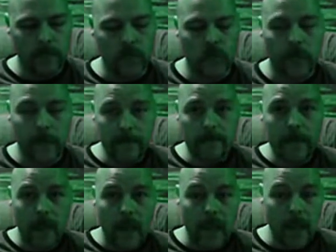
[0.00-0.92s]
The dream
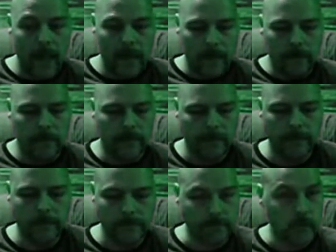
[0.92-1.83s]
that I had,
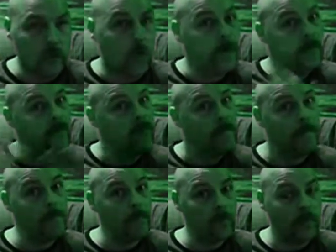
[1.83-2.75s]
don't even
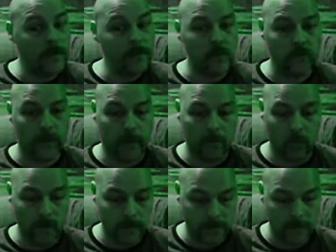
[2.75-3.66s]
remember what the
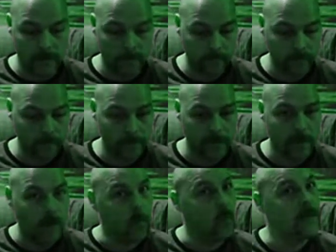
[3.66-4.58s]
dream was.
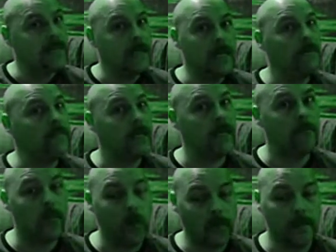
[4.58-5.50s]
It wasn't even the
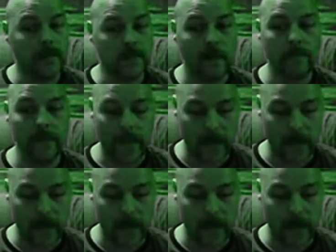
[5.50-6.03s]
importance of